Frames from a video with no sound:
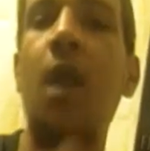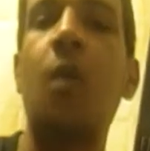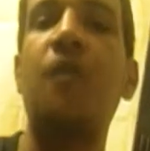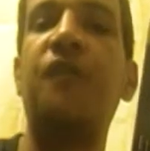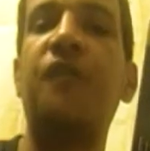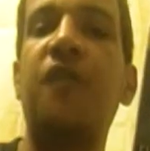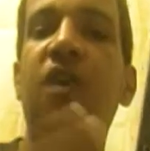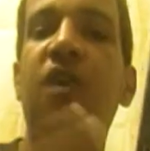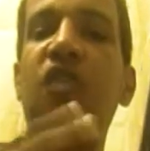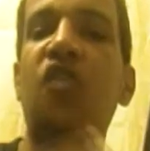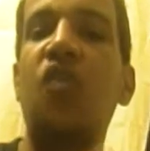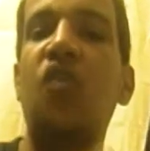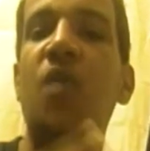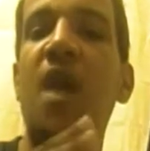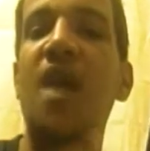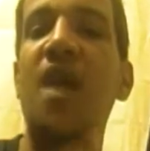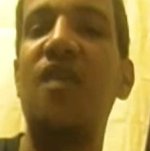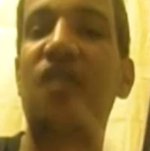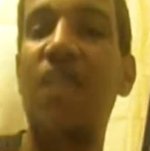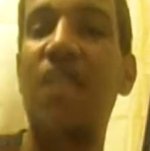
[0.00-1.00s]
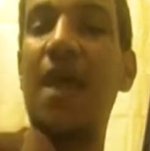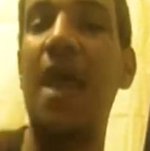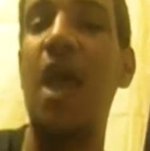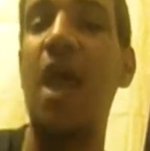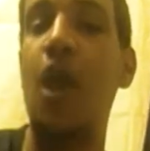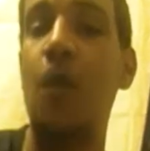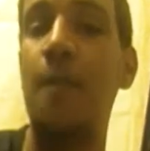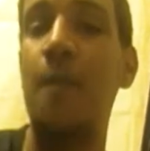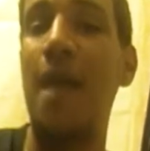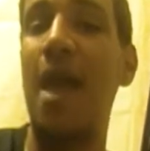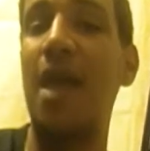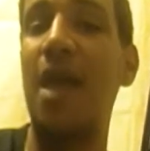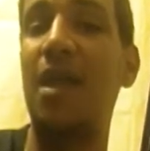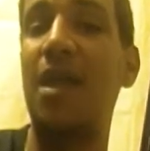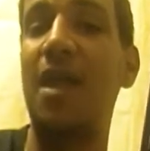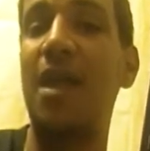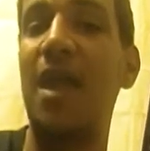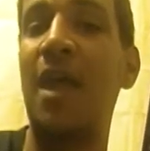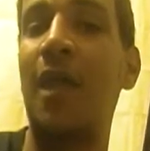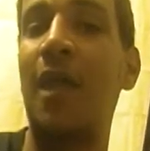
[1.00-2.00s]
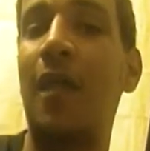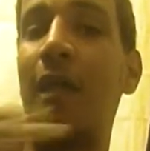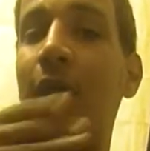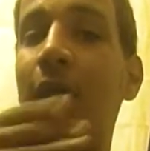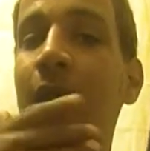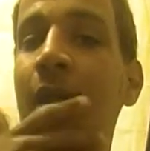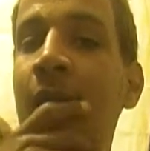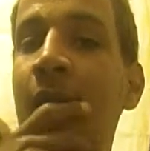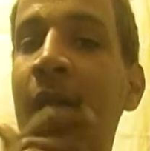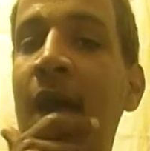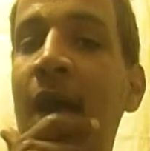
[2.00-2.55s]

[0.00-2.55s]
referred to as the airbag kill.